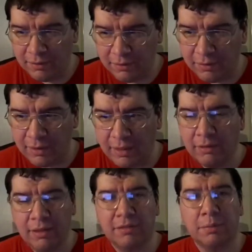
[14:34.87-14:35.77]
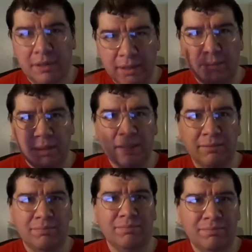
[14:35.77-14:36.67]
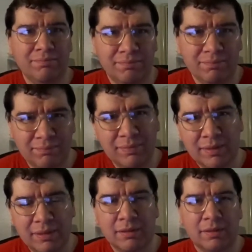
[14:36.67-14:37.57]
So now he's becoming, you